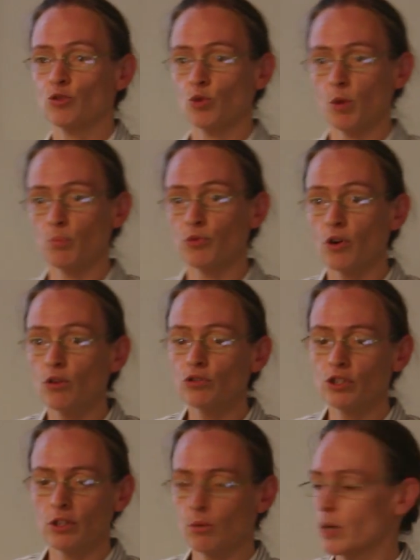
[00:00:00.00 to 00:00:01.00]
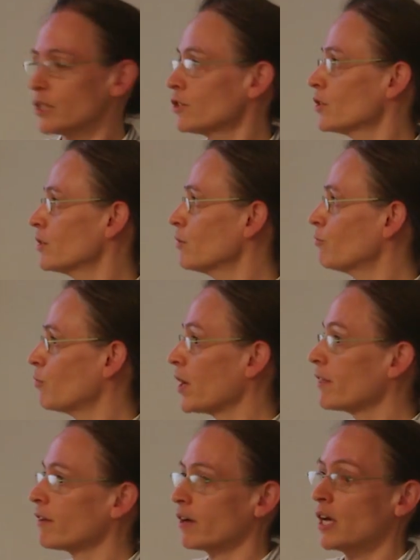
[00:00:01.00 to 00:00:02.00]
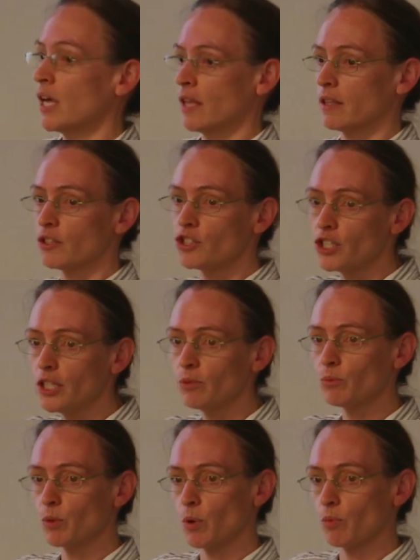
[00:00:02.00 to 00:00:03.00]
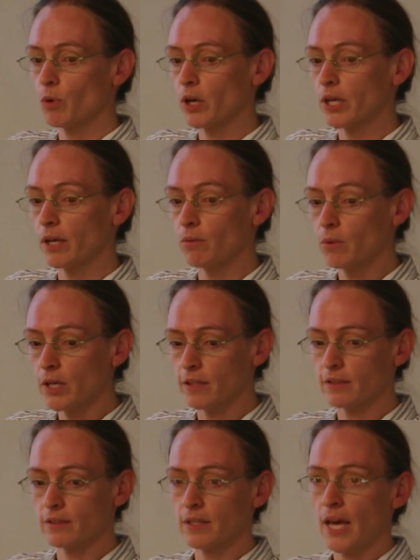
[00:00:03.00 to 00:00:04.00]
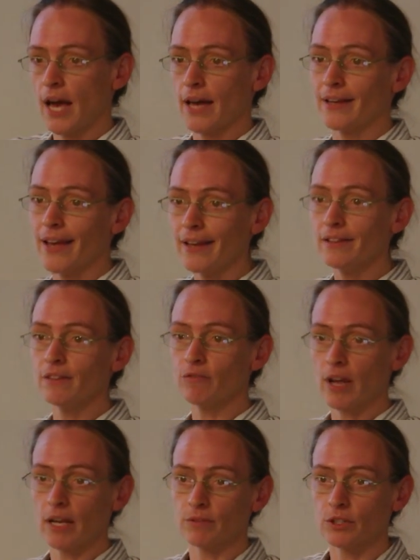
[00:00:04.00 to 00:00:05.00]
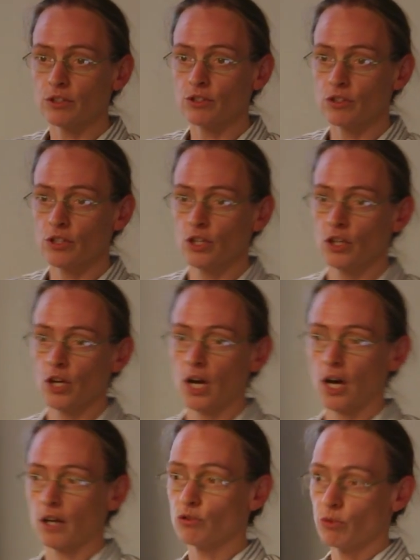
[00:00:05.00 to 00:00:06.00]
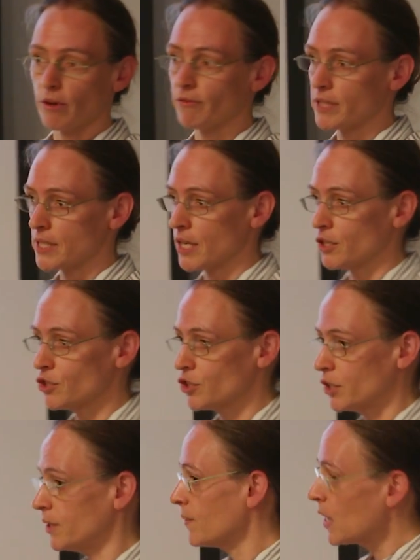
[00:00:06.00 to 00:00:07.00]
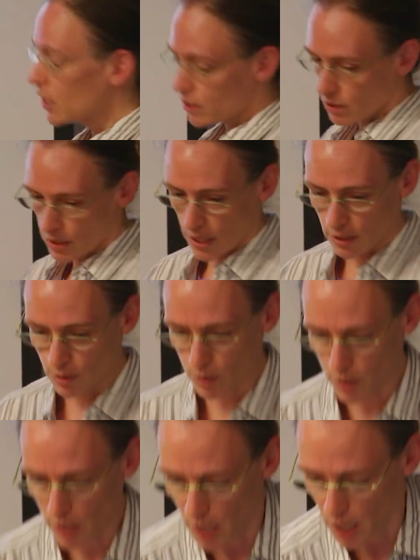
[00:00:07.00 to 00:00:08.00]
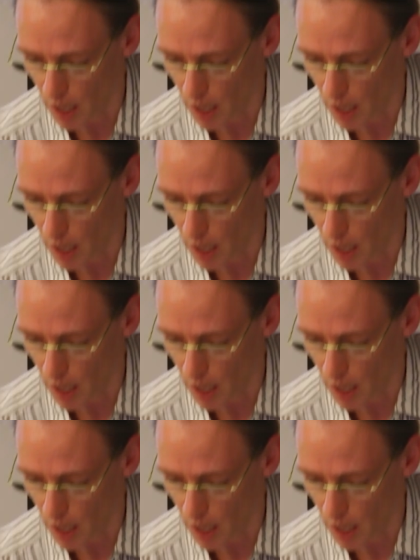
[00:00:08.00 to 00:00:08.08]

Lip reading: to approach the question of whether the gene we were working with had any relevance to FSHD. So that's